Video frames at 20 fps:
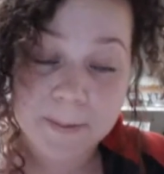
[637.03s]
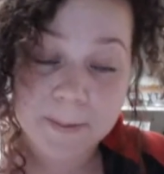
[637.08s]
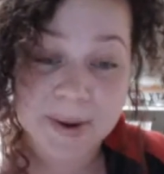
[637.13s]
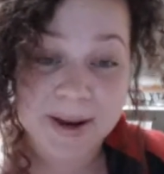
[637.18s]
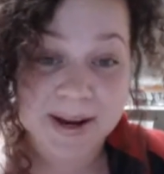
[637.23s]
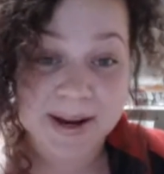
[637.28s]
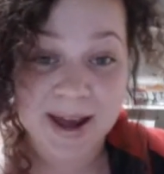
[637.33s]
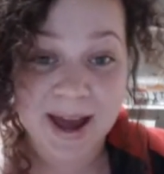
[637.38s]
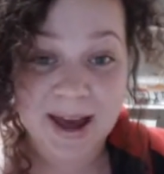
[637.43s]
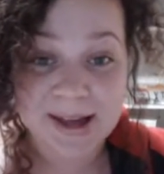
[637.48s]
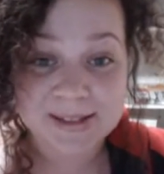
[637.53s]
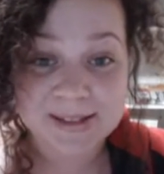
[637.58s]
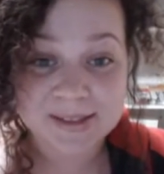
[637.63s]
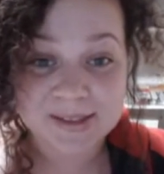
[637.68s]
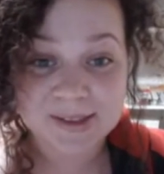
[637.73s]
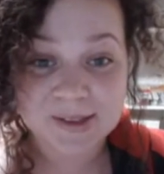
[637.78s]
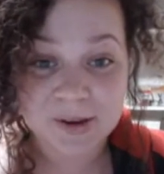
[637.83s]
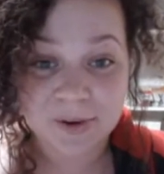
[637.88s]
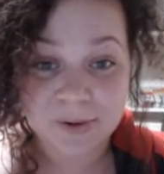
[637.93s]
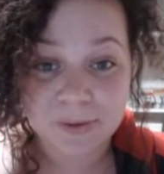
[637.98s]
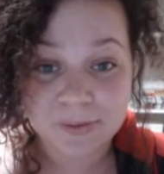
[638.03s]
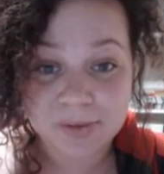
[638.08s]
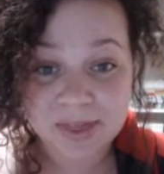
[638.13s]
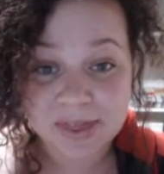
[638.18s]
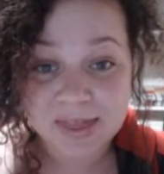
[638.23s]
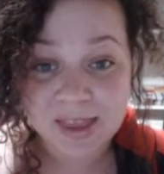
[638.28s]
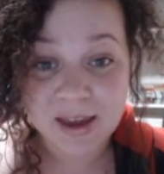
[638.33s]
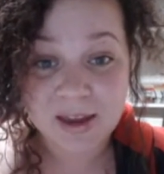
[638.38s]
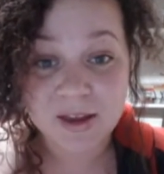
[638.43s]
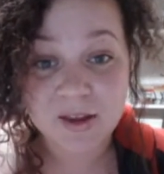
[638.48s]
But yeah, so
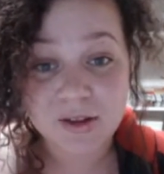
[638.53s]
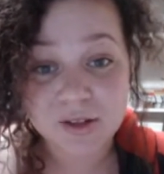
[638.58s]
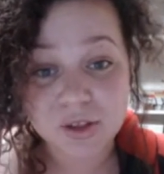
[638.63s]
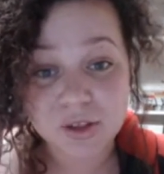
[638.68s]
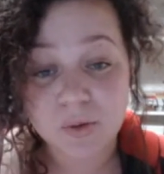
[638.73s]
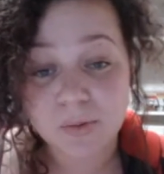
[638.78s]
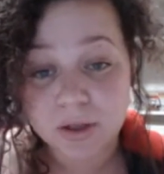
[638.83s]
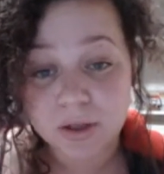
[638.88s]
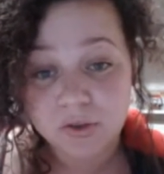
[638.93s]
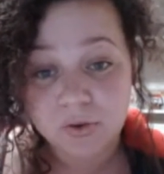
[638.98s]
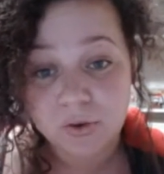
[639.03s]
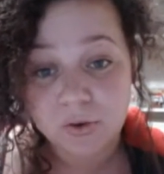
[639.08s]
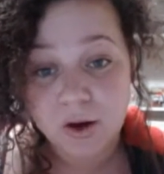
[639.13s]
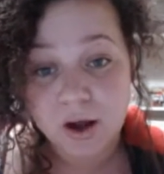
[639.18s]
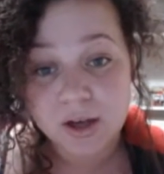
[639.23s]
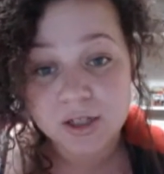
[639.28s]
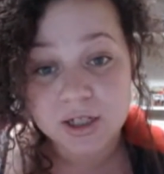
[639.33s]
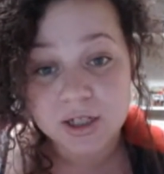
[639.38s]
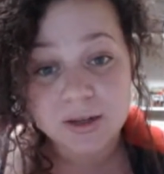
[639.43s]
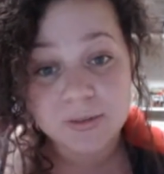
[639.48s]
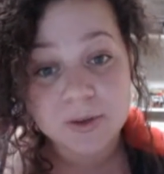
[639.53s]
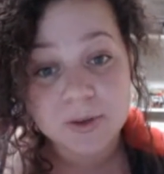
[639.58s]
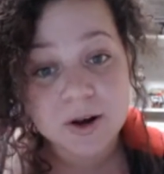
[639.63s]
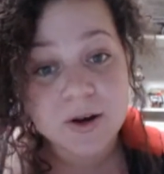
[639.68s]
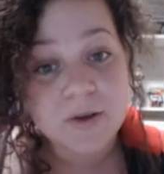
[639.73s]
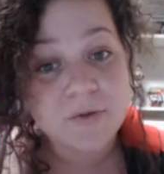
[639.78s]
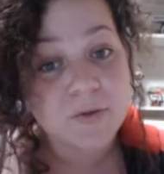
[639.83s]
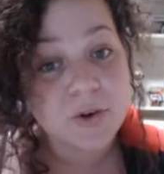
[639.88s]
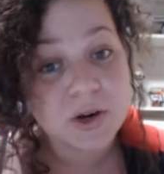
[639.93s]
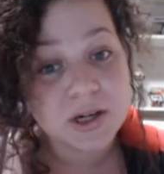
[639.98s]
thank you so much for watching, but
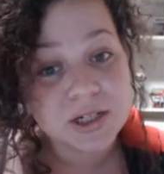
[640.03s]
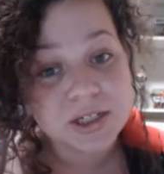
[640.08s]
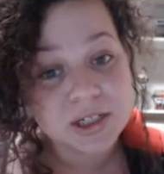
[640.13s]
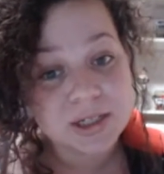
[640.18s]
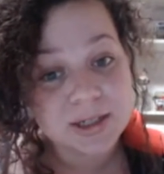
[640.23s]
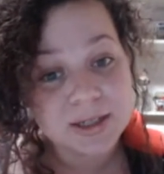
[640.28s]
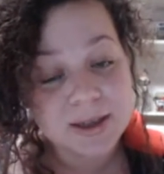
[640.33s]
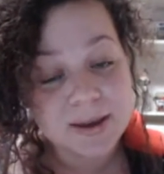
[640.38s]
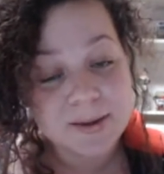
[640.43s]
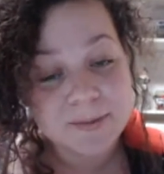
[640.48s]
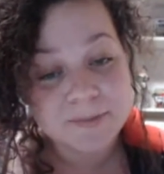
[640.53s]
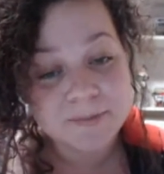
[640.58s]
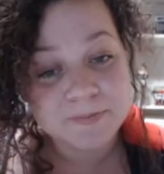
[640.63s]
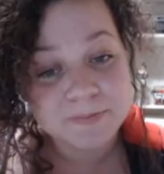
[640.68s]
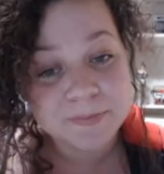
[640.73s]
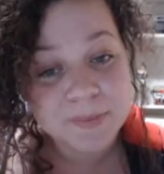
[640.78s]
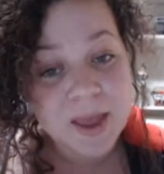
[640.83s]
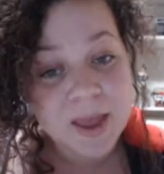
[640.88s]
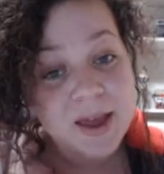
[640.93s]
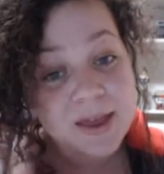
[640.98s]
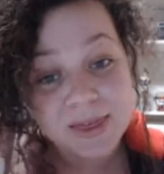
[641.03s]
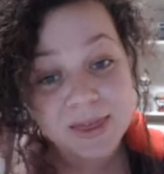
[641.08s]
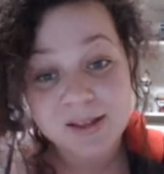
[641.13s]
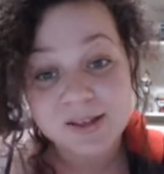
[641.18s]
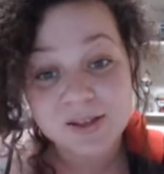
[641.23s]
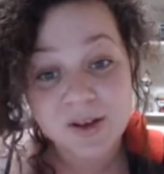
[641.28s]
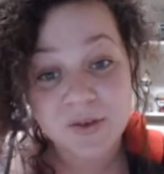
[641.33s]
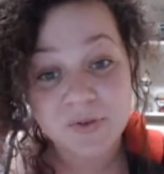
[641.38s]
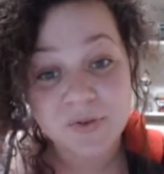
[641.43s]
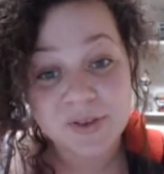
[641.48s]
unfortunately,
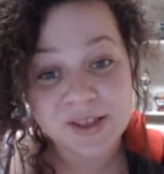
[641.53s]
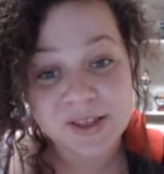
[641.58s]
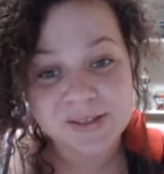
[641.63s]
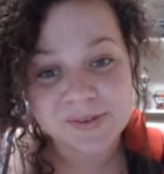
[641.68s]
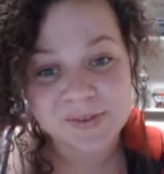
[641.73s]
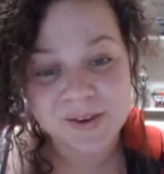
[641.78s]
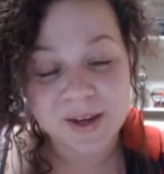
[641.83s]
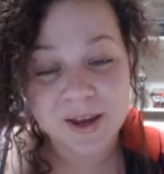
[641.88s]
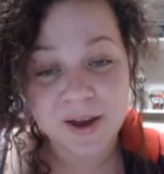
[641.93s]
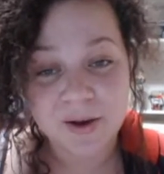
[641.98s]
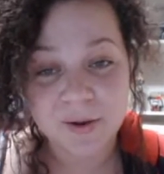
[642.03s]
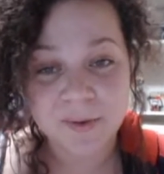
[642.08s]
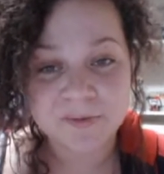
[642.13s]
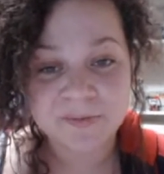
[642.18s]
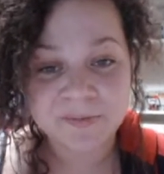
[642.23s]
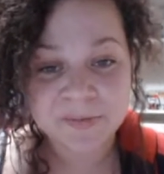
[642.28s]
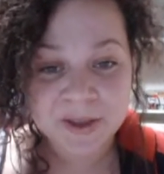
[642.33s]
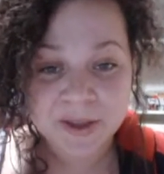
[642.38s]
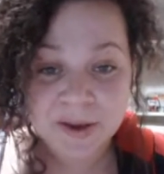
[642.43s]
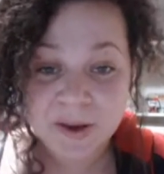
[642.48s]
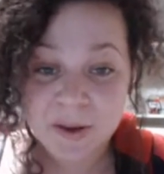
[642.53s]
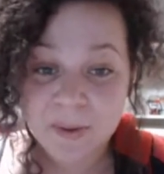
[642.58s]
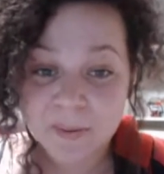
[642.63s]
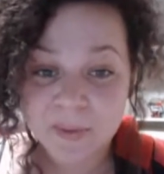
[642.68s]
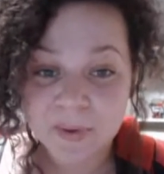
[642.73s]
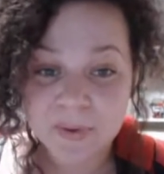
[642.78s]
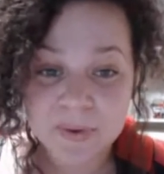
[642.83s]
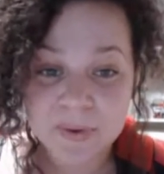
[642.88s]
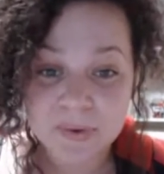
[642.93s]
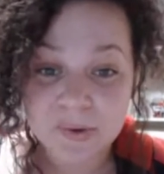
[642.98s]
that's all for this video,
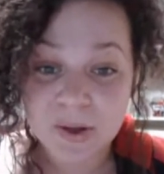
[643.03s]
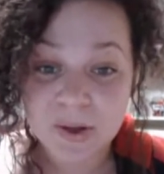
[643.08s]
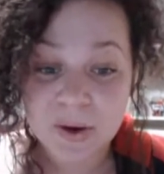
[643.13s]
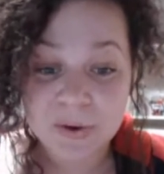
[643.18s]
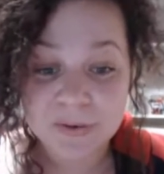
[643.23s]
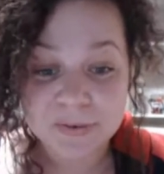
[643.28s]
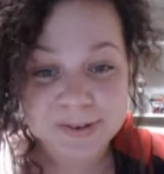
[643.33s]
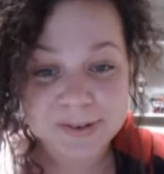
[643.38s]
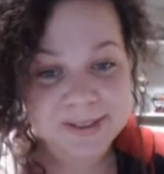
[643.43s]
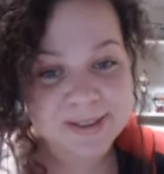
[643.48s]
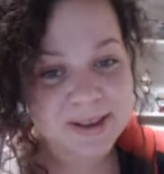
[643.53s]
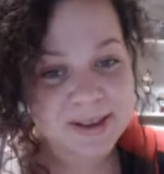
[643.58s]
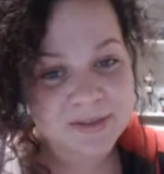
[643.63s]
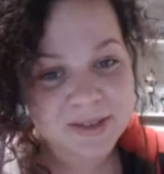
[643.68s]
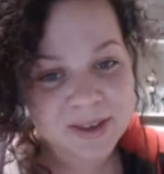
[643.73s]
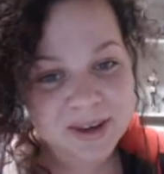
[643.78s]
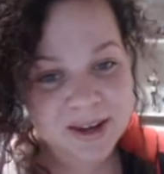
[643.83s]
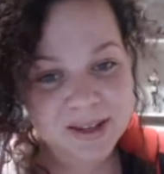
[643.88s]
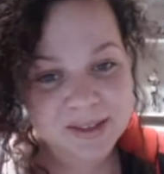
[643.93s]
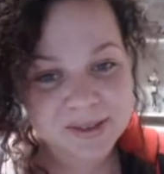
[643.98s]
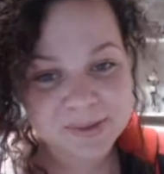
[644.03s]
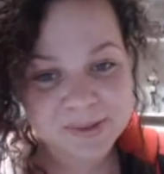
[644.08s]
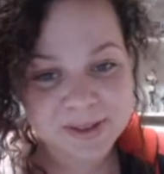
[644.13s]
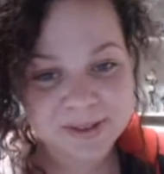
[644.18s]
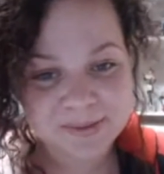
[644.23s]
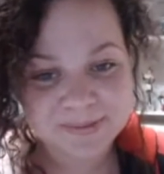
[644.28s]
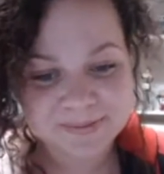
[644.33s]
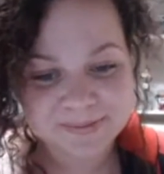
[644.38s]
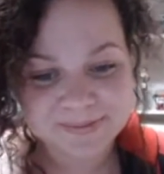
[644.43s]
but we will always have the next one.